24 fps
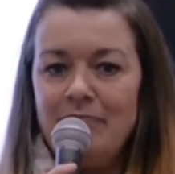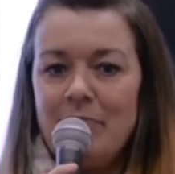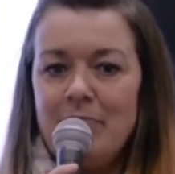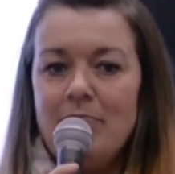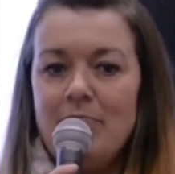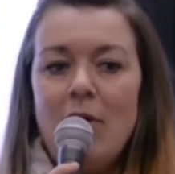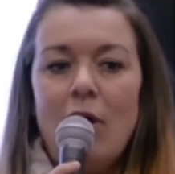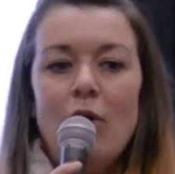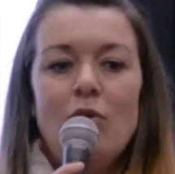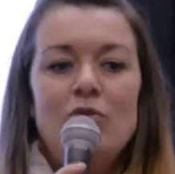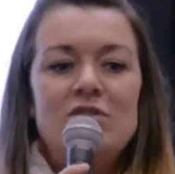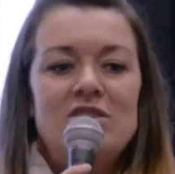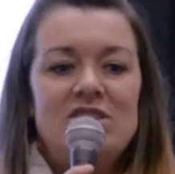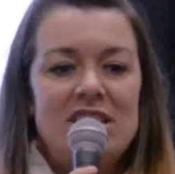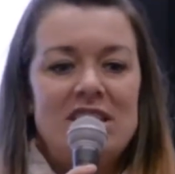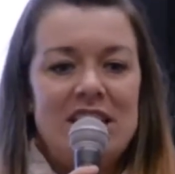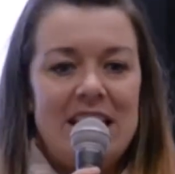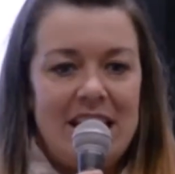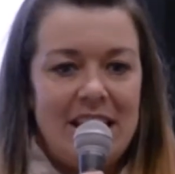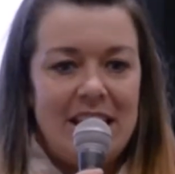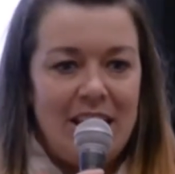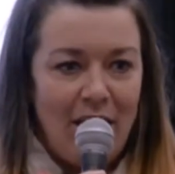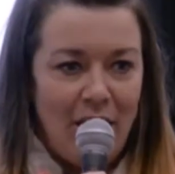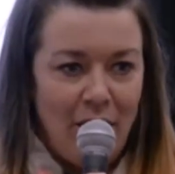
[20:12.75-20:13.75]

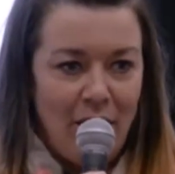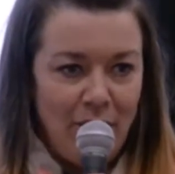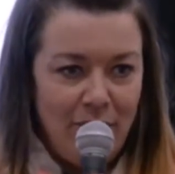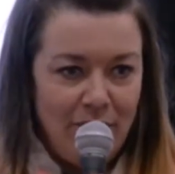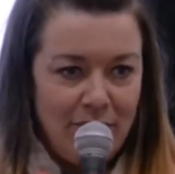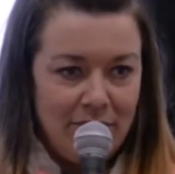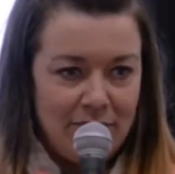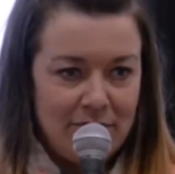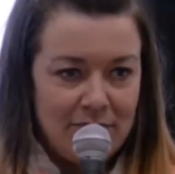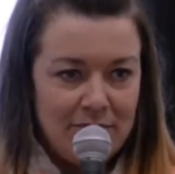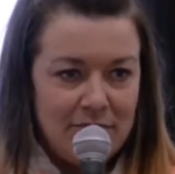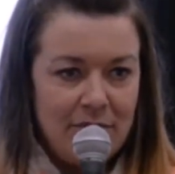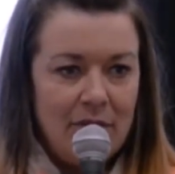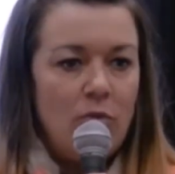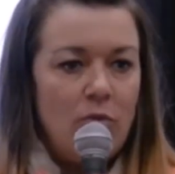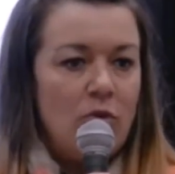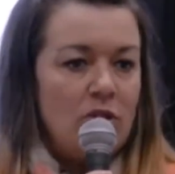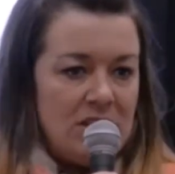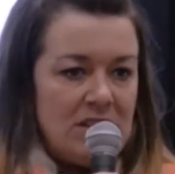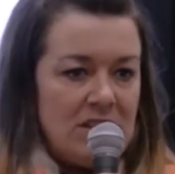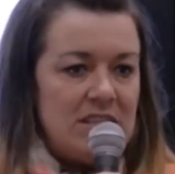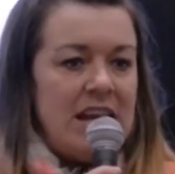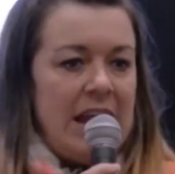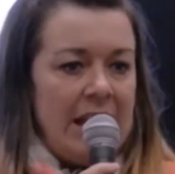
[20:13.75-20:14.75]
Mostly though, we
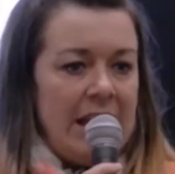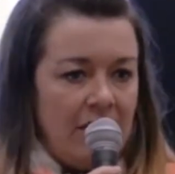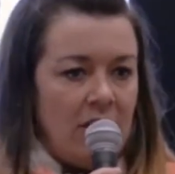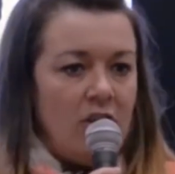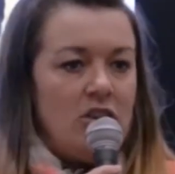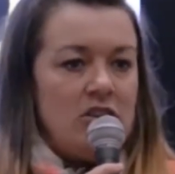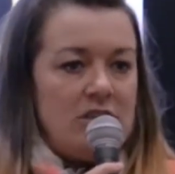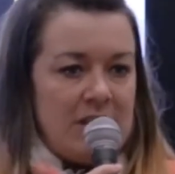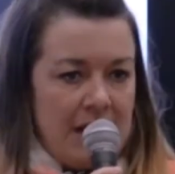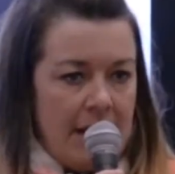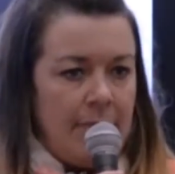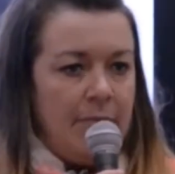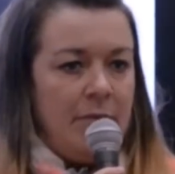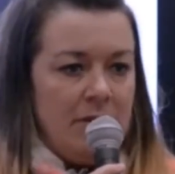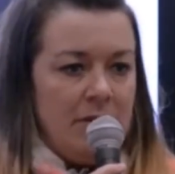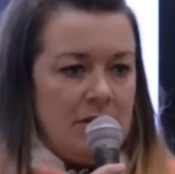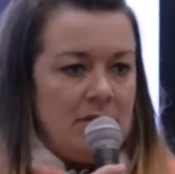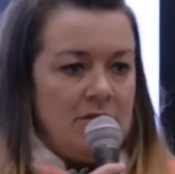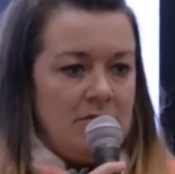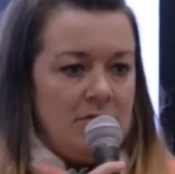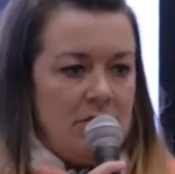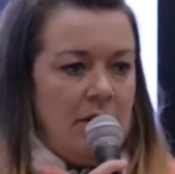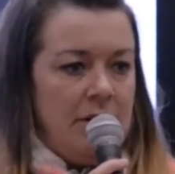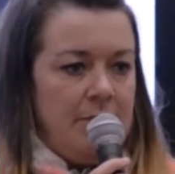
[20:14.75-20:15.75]
wouldn't take those
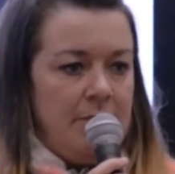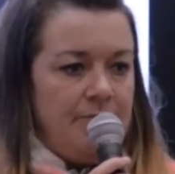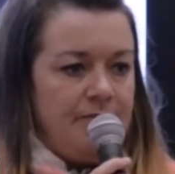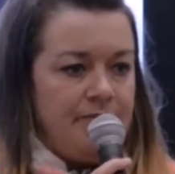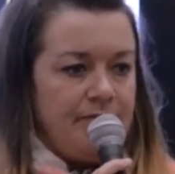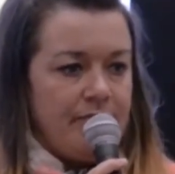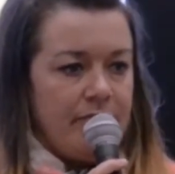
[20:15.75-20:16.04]
tablets, right?